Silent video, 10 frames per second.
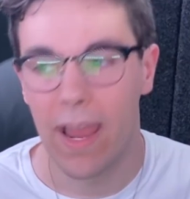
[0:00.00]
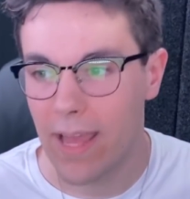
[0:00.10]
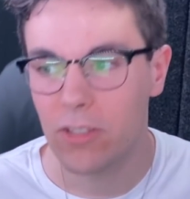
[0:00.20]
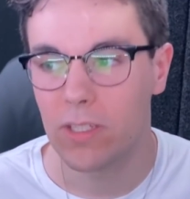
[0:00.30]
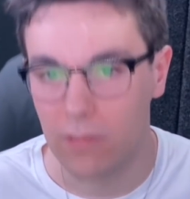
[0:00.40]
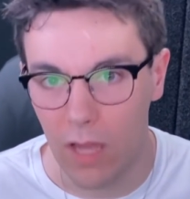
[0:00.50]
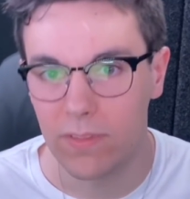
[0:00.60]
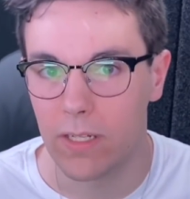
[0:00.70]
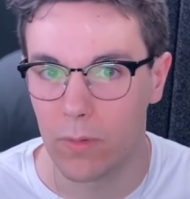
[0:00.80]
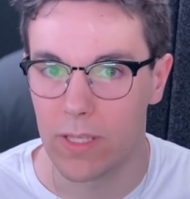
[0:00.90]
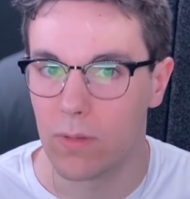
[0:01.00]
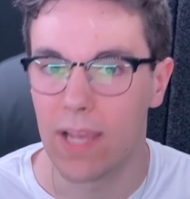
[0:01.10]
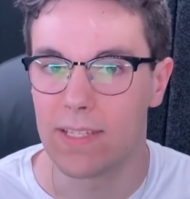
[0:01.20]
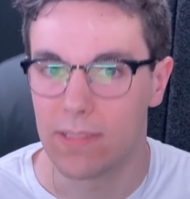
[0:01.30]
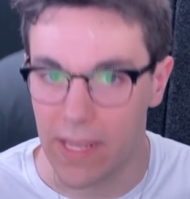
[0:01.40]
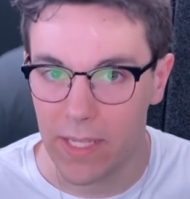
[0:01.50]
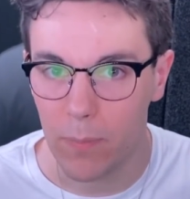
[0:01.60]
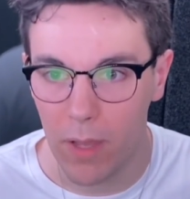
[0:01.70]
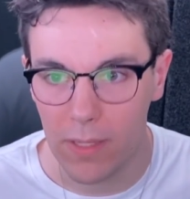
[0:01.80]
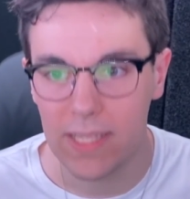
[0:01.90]
I'd actually love to hear what you guys think
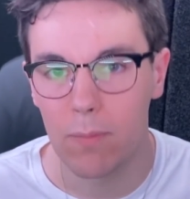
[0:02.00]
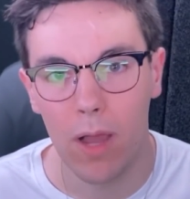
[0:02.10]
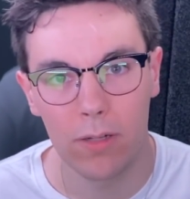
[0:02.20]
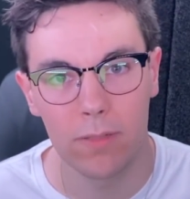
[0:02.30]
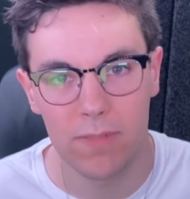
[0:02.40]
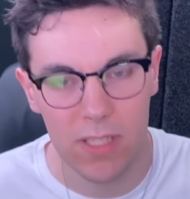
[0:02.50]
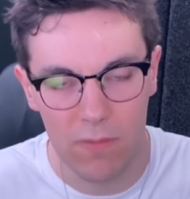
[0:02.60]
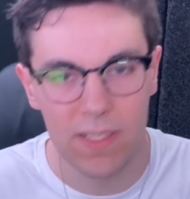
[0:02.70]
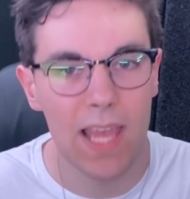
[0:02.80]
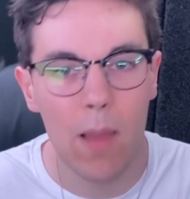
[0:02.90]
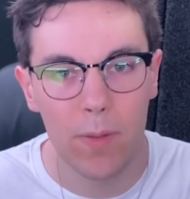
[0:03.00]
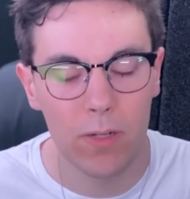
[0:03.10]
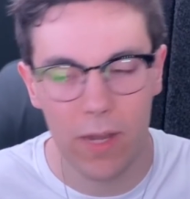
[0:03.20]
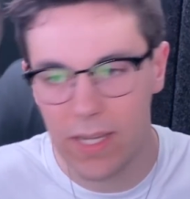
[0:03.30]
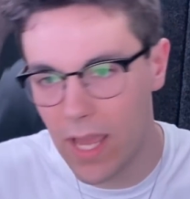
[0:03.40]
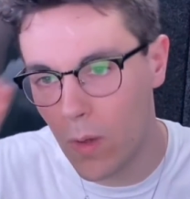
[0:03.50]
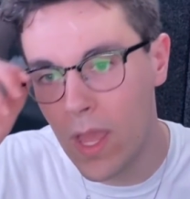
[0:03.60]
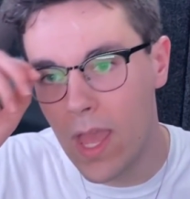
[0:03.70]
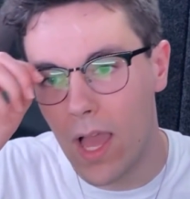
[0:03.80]
about like the modern stuff that's happening right now,